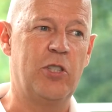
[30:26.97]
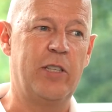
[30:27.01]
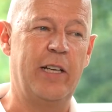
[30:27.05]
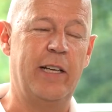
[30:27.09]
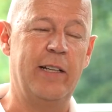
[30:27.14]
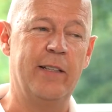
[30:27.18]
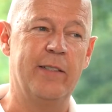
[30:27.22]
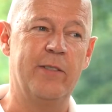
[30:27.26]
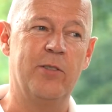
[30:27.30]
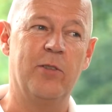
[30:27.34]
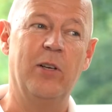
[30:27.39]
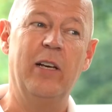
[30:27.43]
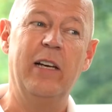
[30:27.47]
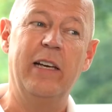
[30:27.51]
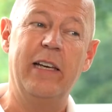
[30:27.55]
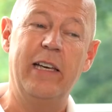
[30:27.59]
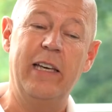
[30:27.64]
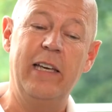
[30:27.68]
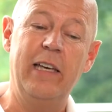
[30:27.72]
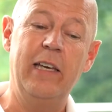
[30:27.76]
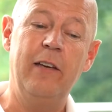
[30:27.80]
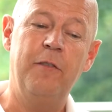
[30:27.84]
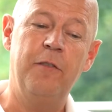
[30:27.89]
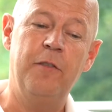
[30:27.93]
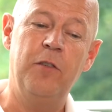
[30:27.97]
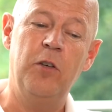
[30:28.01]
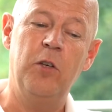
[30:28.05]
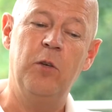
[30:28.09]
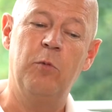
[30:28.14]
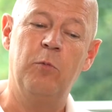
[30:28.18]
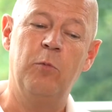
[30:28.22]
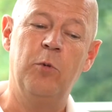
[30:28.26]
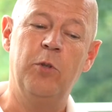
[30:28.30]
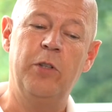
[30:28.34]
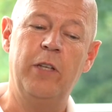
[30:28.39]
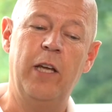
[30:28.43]
tells you if you
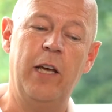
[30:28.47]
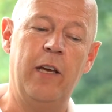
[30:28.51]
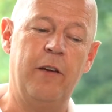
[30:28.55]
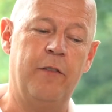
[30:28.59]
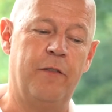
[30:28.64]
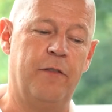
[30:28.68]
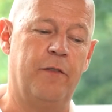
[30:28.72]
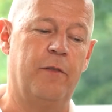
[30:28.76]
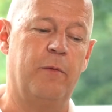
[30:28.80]
would have